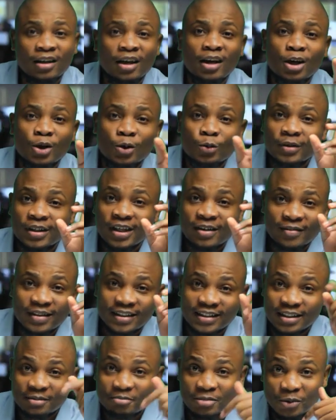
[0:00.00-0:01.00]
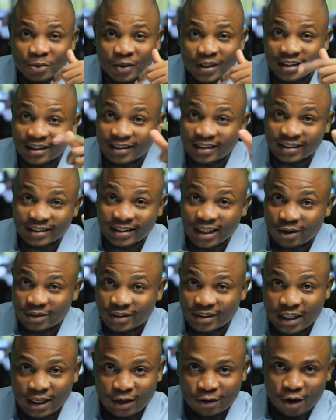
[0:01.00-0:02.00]
you will never see me wearing
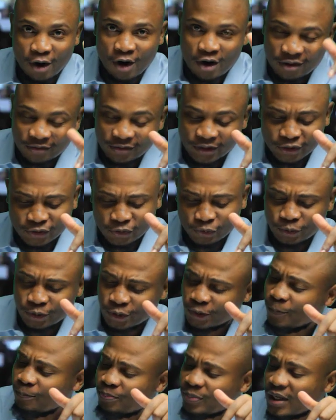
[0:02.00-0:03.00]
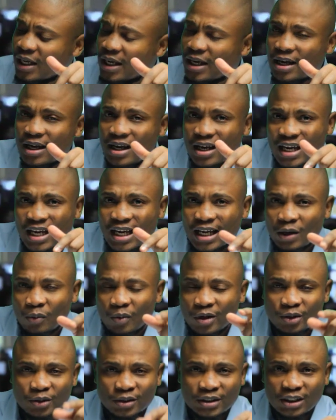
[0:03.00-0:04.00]
this outside of the studio.
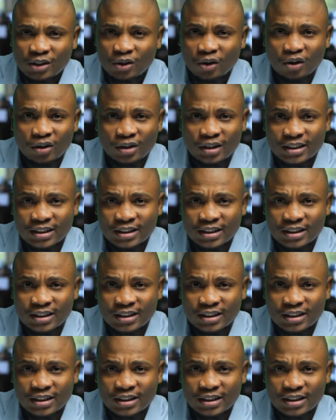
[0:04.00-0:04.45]
When you see